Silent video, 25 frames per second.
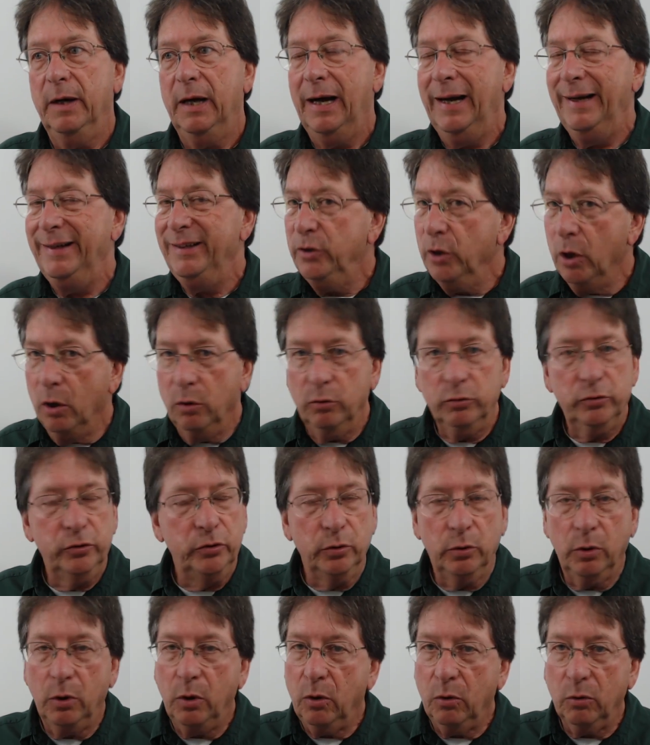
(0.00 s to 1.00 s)
I don't
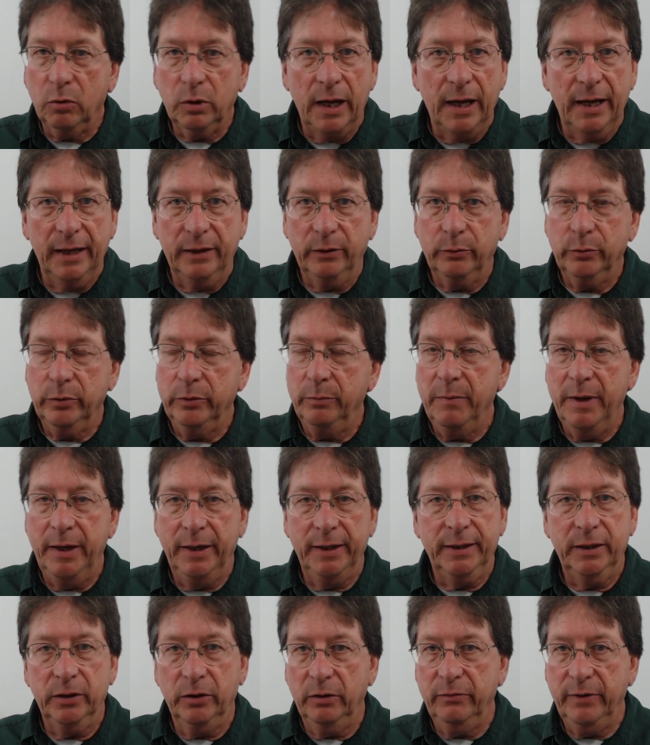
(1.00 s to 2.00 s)
do a whole lot with
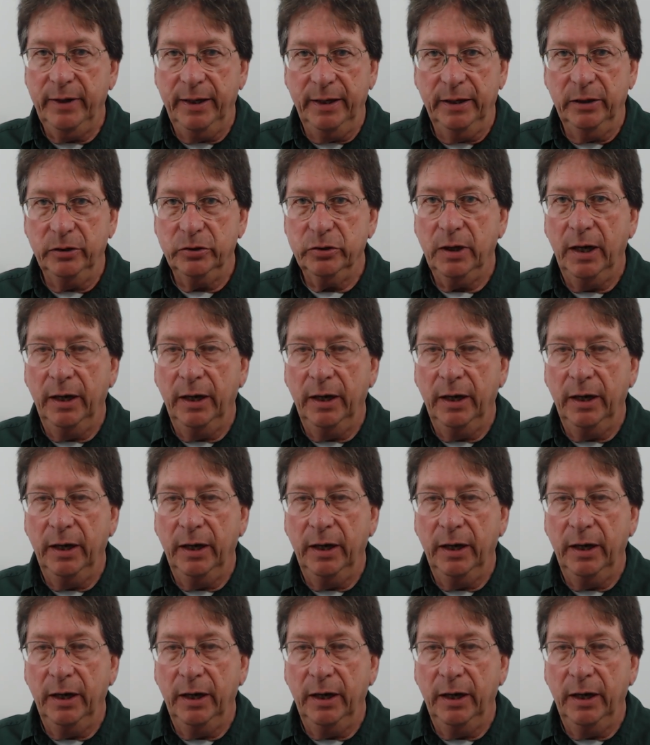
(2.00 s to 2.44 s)
Medicare Advantage.